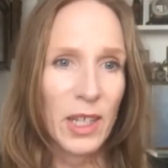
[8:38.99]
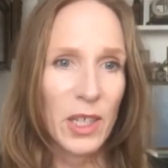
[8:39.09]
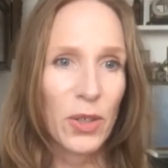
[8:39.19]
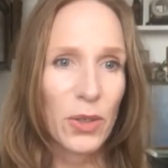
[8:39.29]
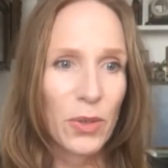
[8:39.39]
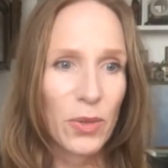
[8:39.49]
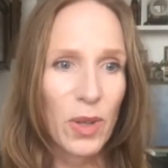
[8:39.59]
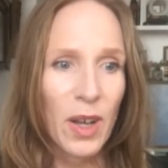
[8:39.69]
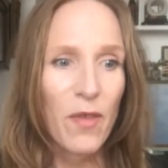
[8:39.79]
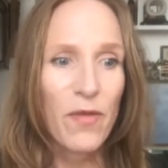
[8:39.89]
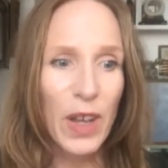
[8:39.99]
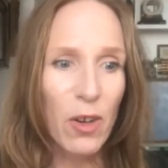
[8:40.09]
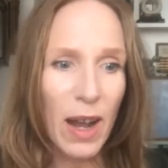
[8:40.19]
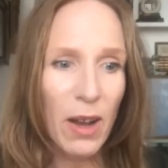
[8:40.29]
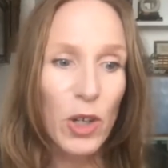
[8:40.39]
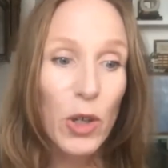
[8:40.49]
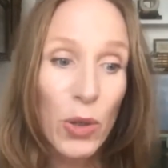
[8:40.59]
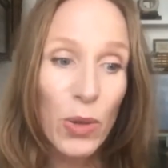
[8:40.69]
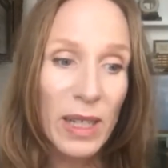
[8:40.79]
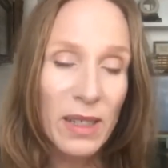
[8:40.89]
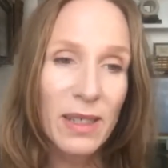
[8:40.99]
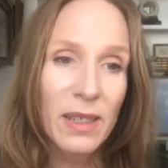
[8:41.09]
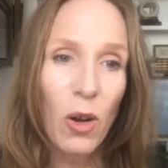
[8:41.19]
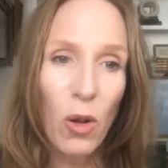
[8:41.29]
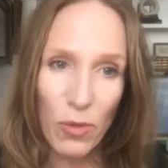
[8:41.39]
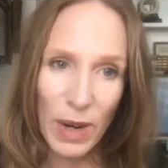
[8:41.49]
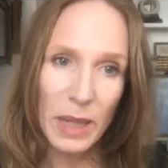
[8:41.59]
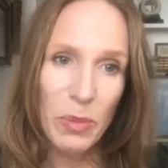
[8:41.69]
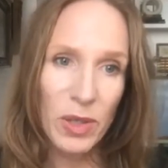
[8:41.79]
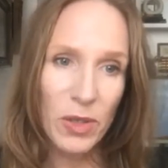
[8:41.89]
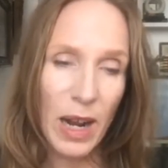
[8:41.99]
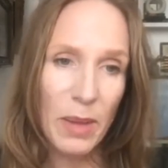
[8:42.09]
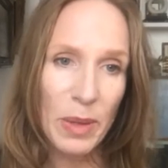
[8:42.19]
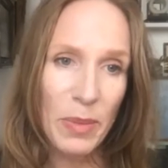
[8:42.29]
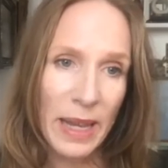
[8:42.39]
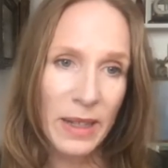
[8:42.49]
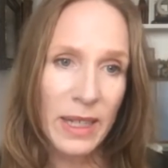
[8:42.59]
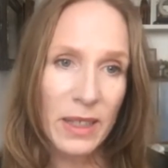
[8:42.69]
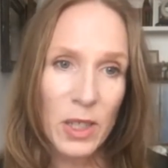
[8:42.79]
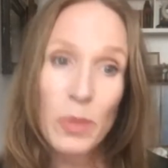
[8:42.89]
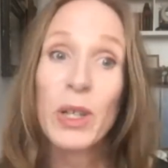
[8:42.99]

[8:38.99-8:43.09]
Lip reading: to figure out who is already prescribing painkillers,